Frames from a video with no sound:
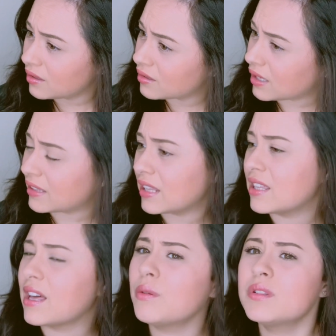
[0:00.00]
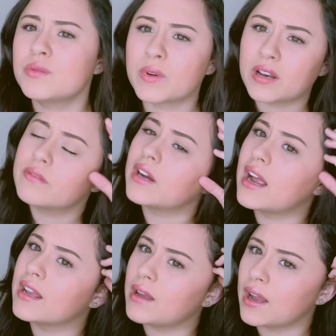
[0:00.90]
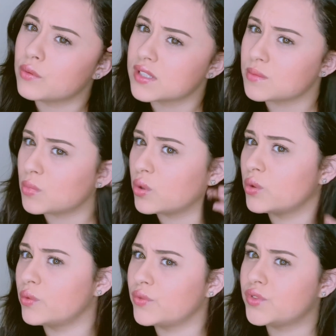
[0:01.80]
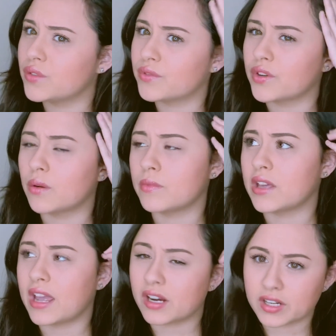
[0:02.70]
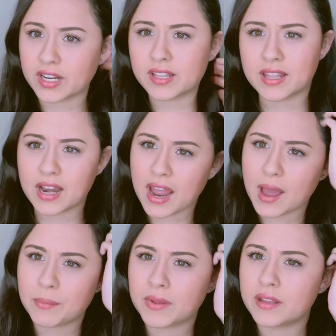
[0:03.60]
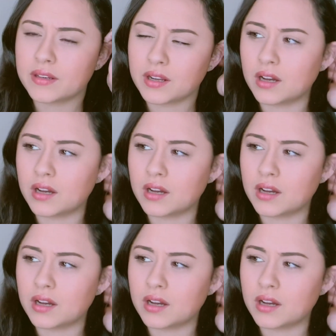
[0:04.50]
I think that was whenever I was moved from the area that it happened.